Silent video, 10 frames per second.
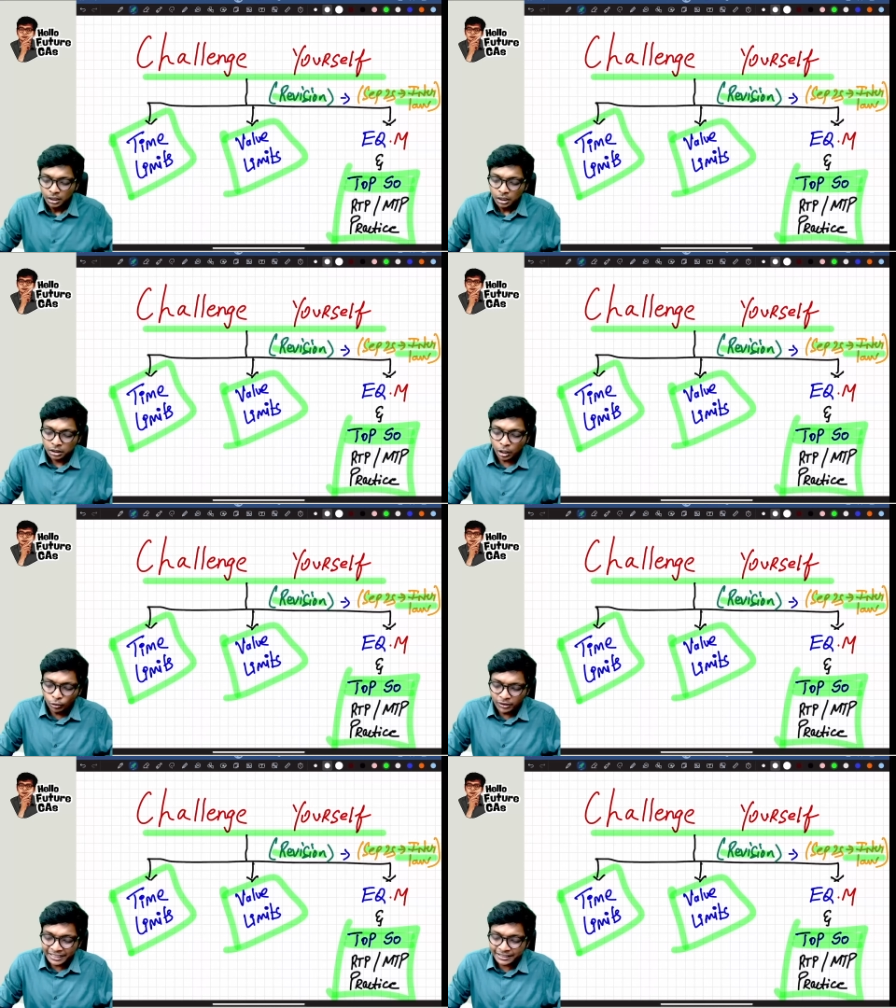
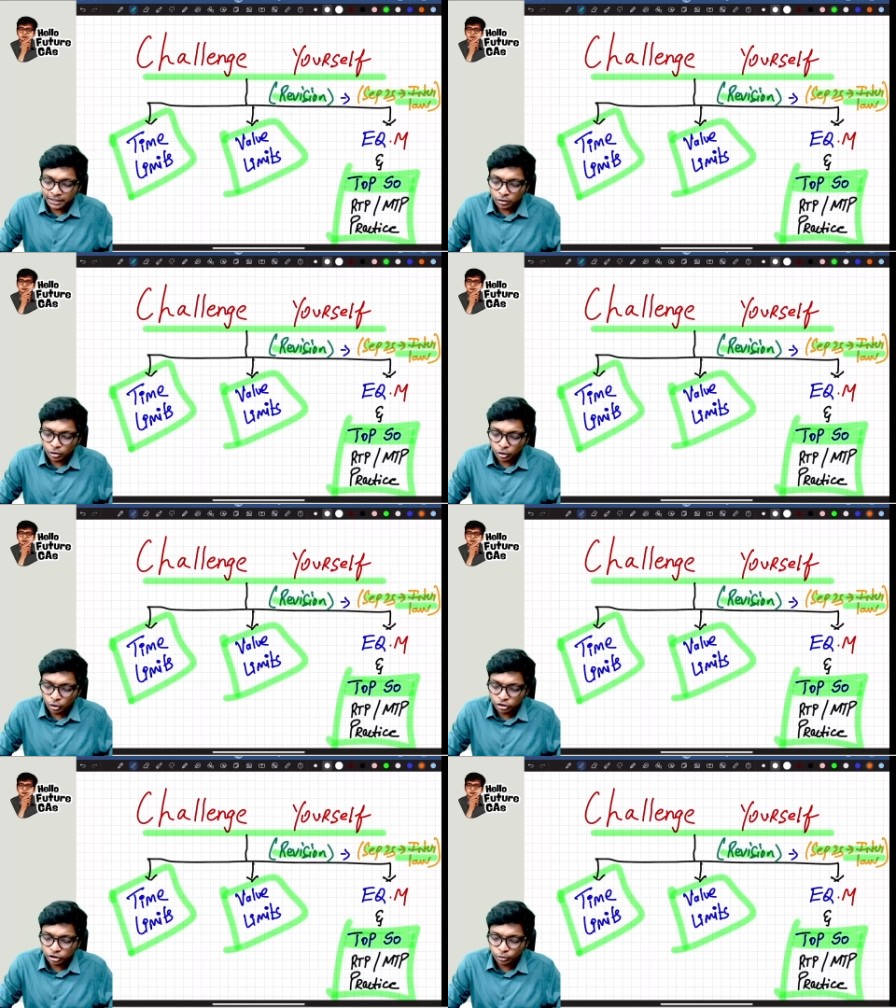Now getting
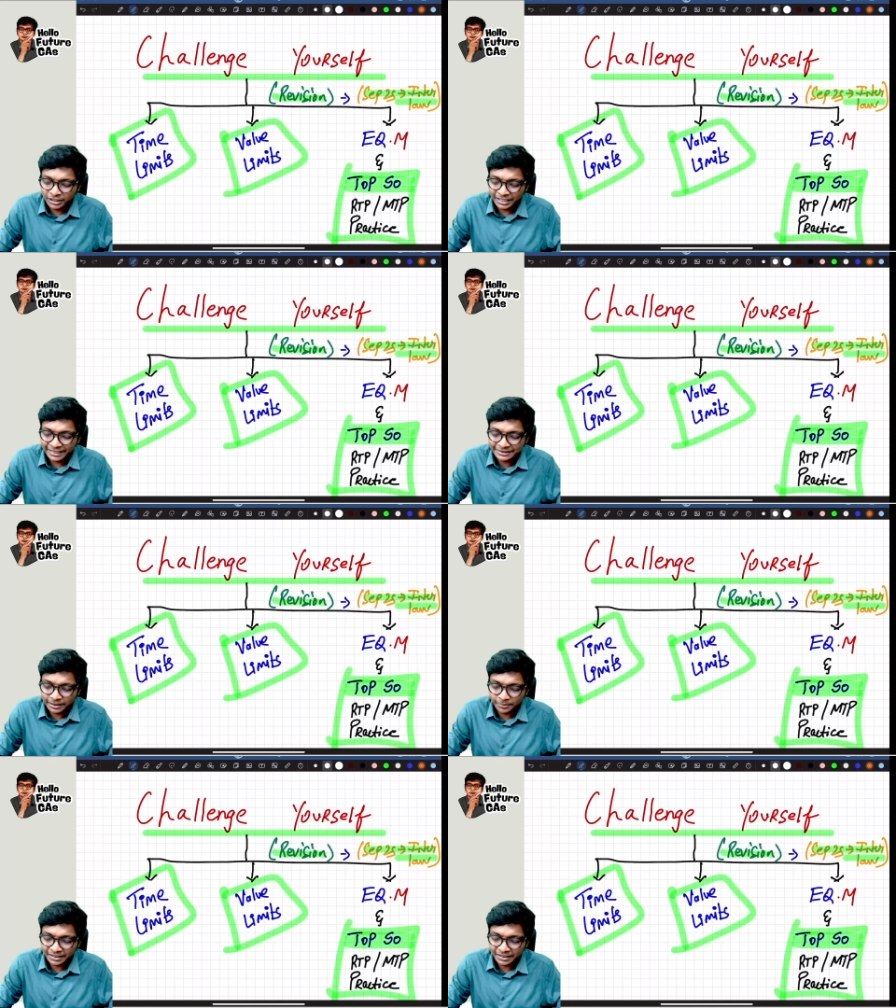close to the exam,